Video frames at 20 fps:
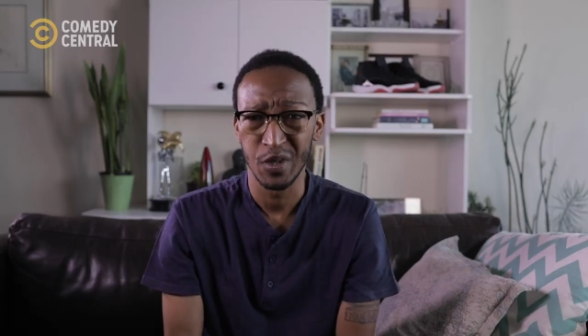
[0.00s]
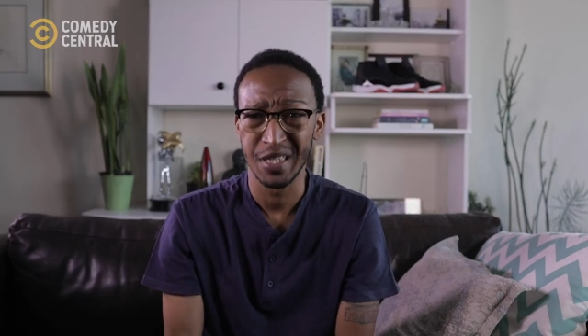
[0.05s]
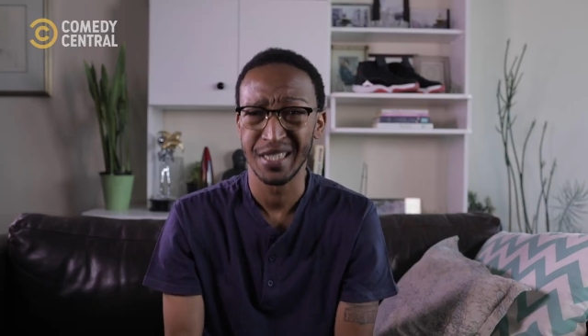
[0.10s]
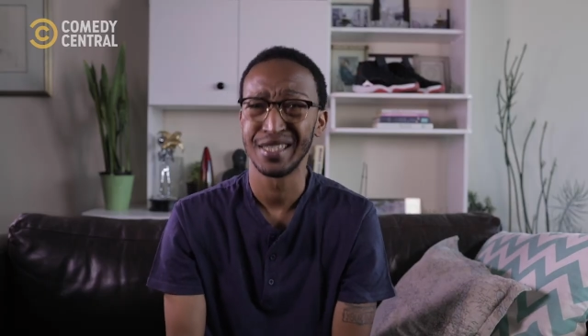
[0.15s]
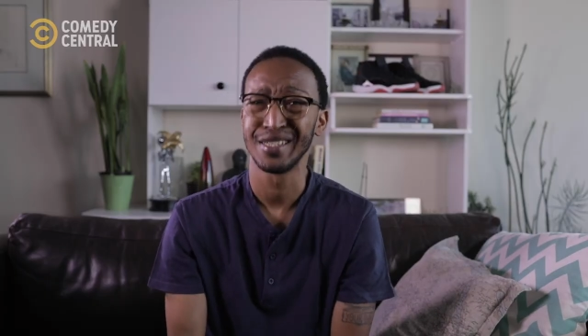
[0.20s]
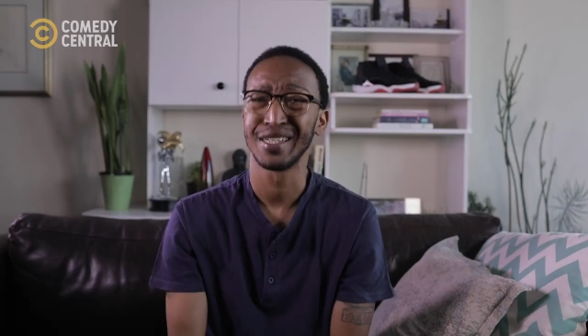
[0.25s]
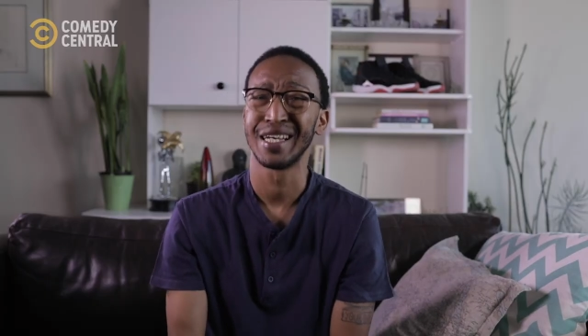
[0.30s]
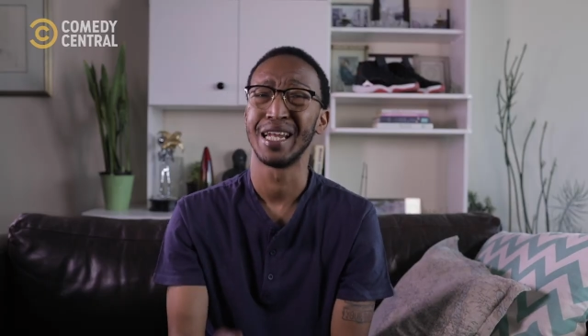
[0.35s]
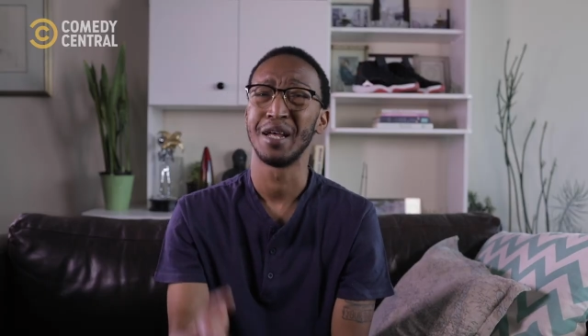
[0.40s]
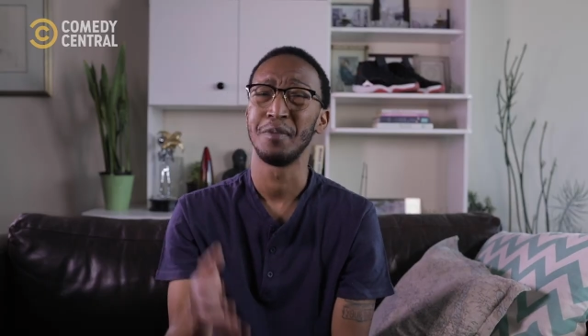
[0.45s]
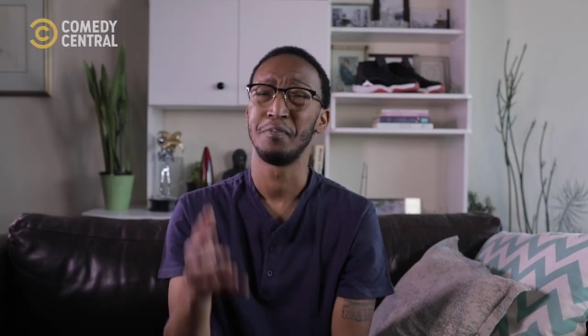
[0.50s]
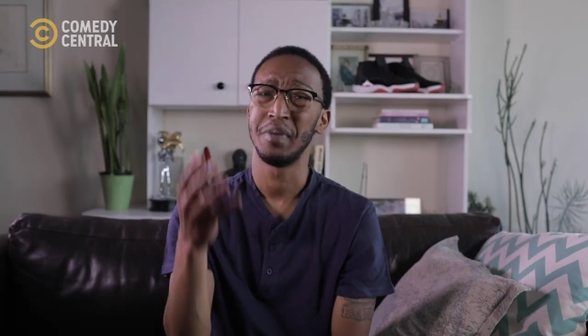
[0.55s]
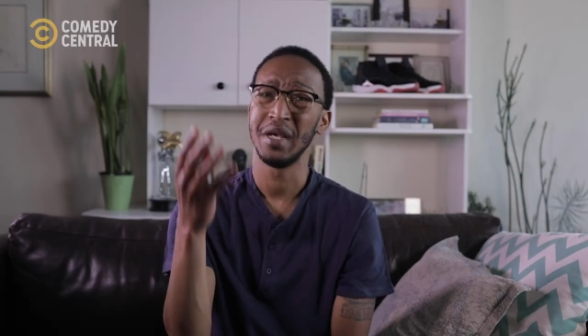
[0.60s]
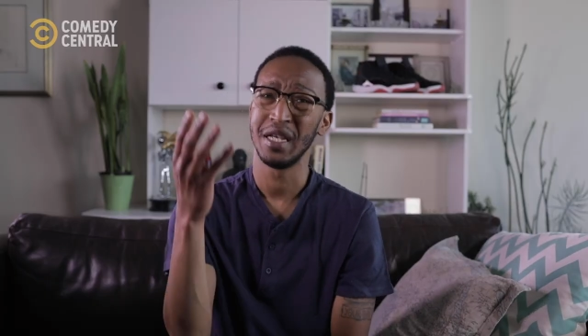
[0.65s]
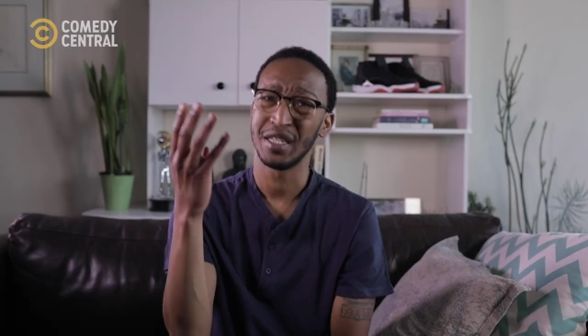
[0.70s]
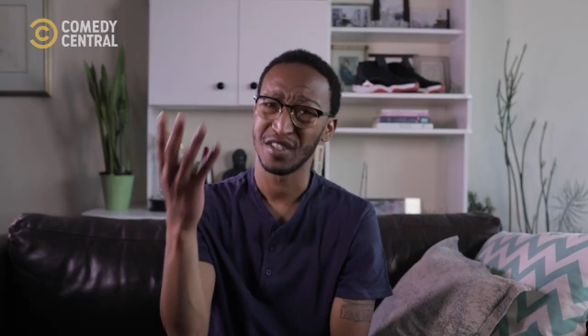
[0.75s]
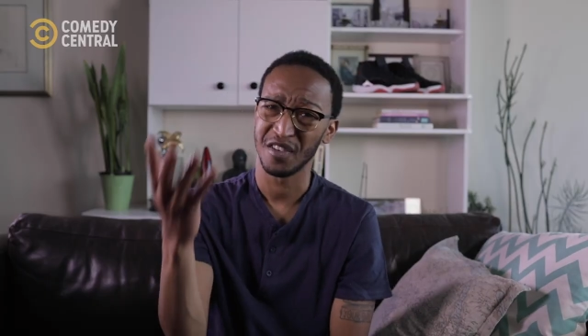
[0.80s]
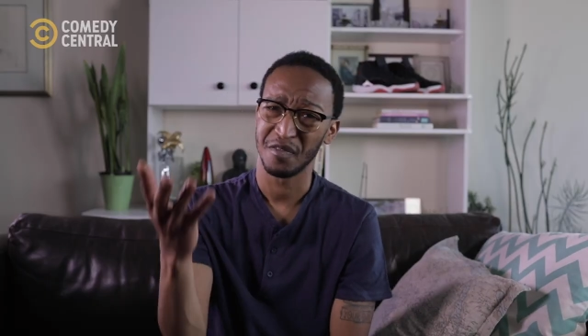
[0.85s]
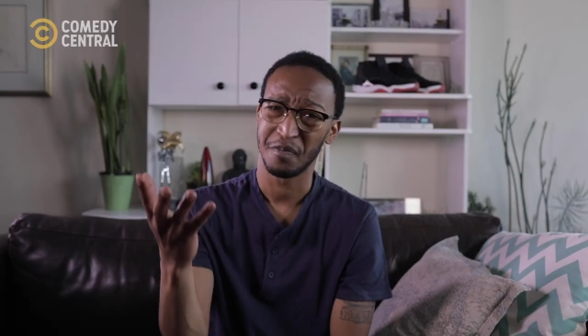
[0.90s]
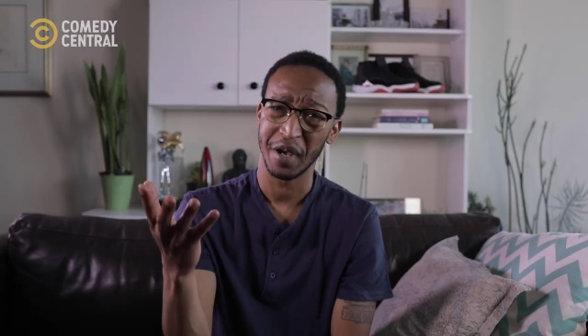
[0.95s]
We still get a
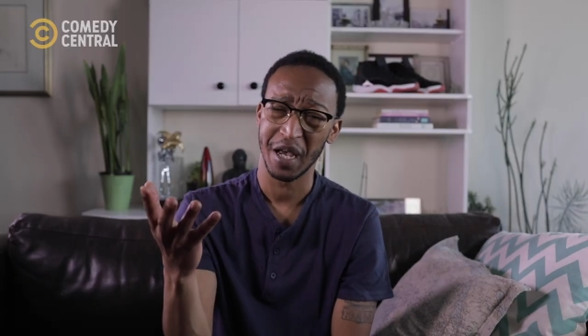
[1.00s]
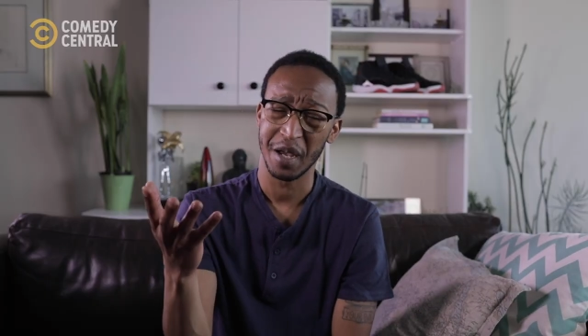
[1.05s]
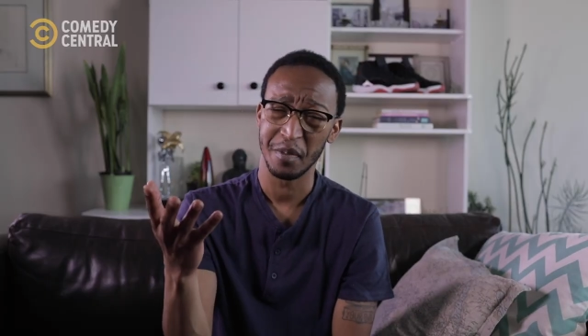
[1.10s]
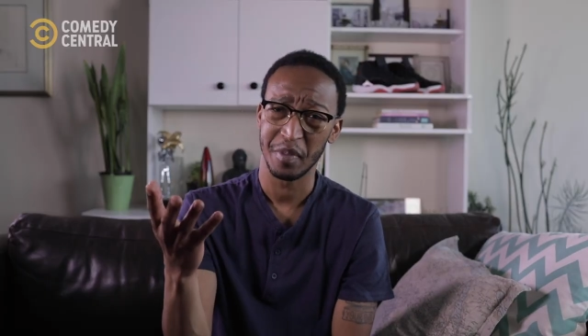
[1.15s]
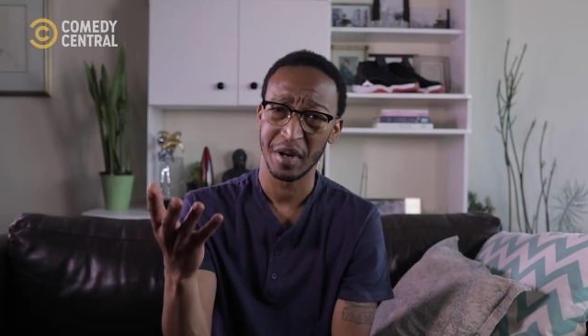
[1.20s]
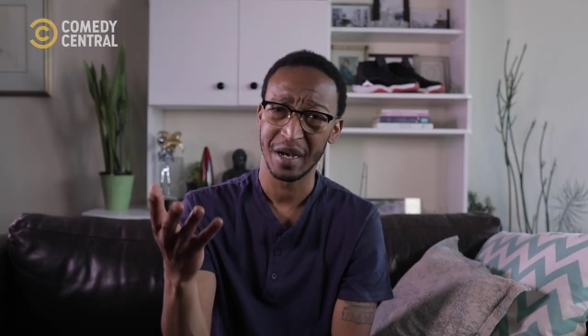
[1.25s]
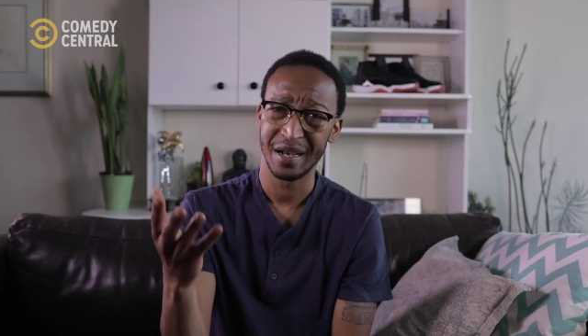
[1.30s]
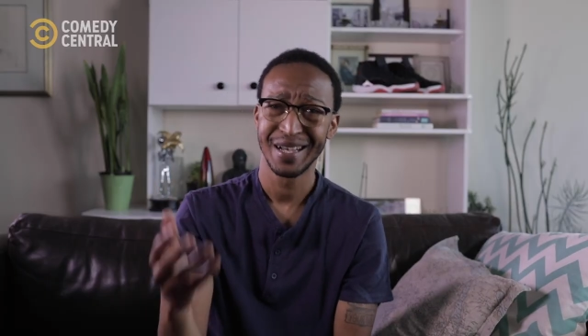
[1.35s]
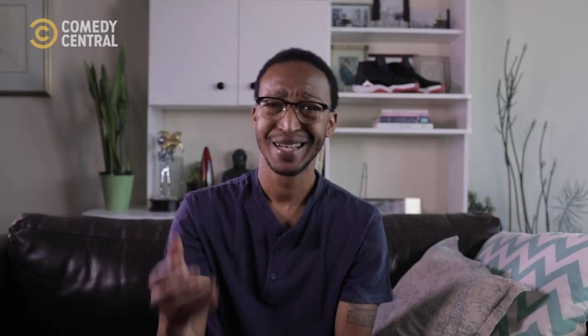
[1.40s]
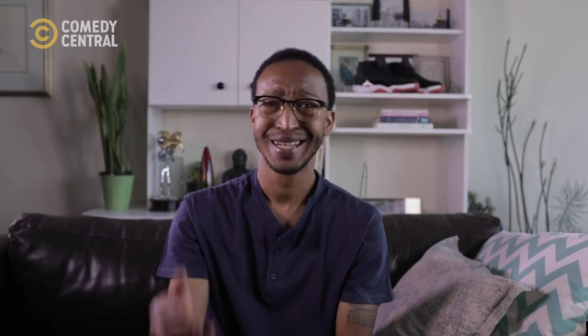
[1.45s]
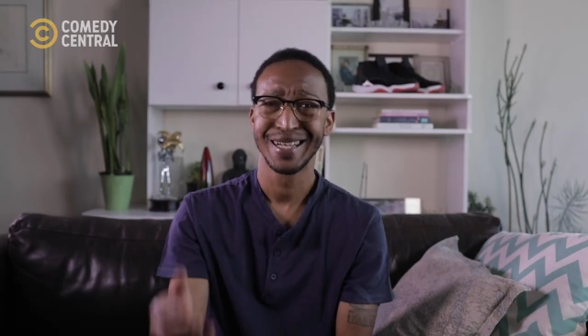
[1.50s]
piece of paper,